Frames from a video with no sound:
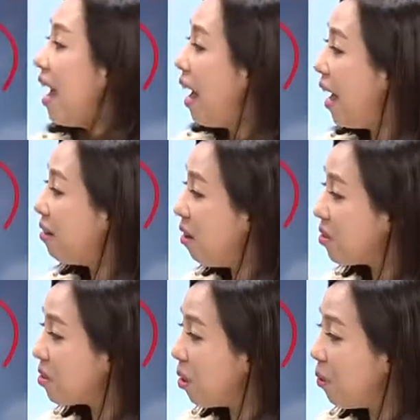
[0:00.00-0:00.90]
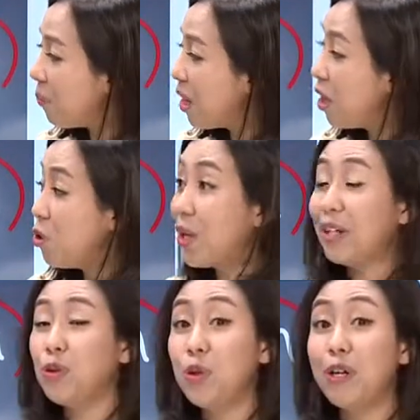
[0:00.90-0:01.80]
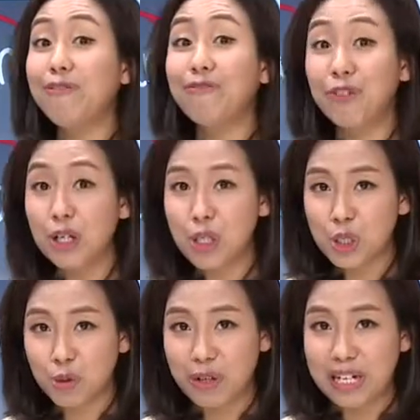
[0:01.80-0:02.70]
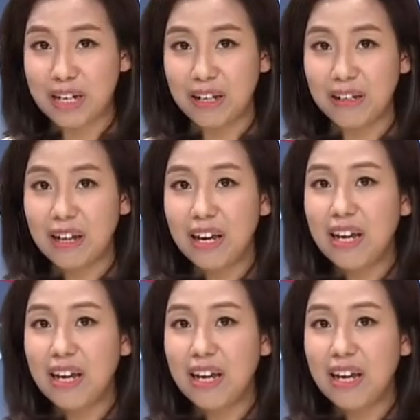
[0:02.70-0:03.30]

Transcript: And also, you can do your first reading